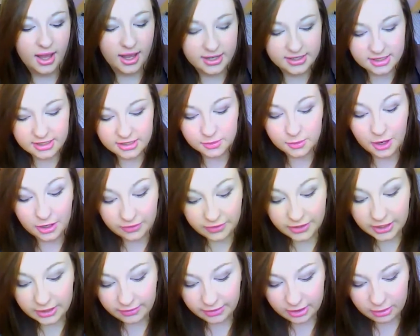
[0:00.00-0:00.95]
It does work
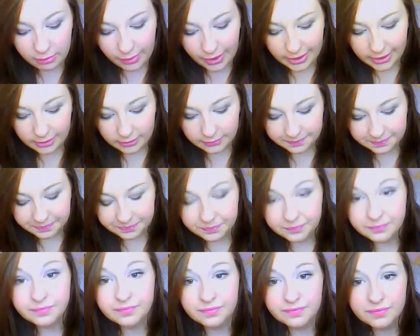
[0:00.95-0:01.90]
really well
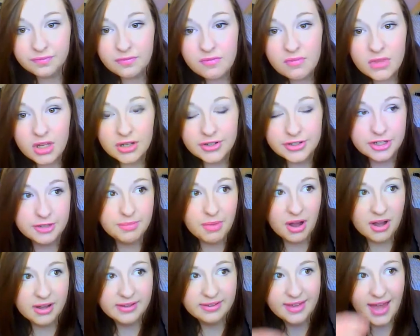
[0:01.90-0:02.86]
to
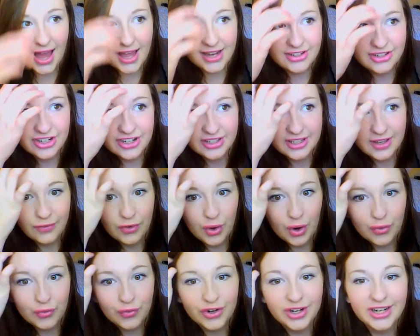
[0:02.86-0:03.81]
mask that and to just give you
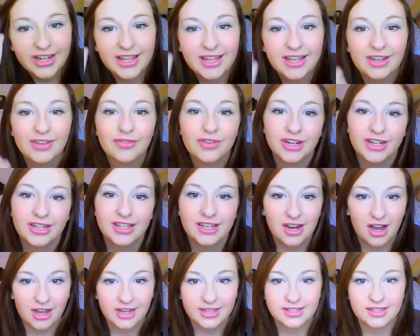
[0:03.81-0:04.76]
a really
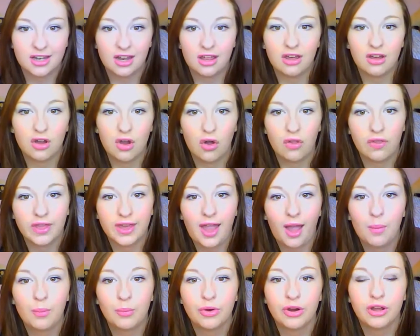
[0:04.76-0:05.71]
nice look on the
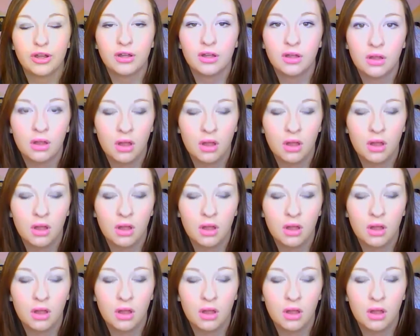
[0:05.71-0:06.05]
camera.